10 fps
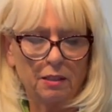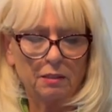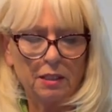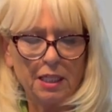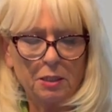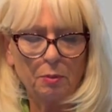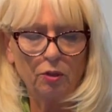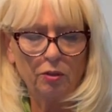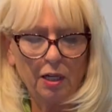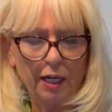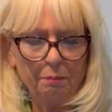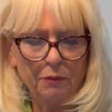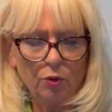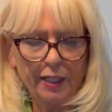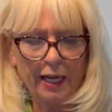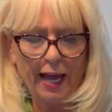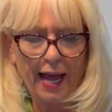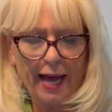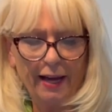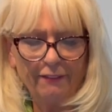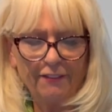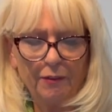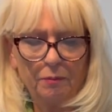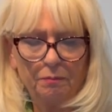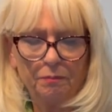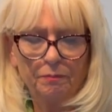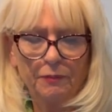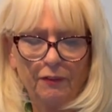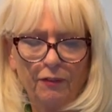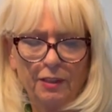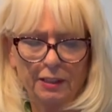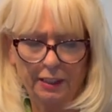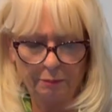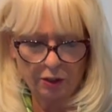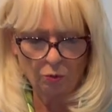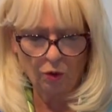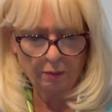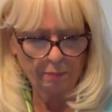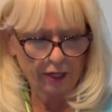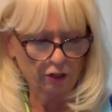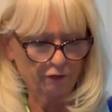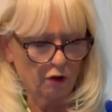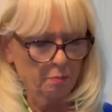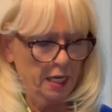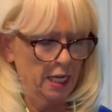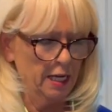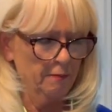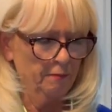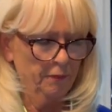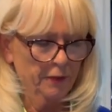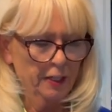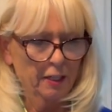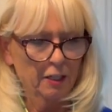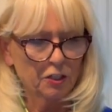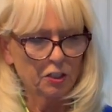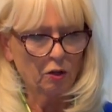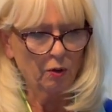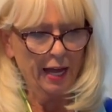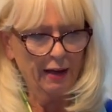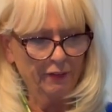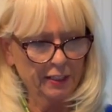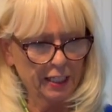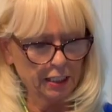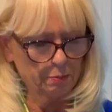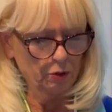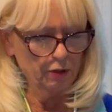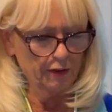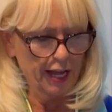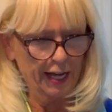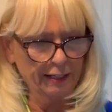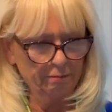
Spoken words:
teaspoon. I'm doing a 1/2. Seems to work better for me. So a 1/2 teaspoon of that.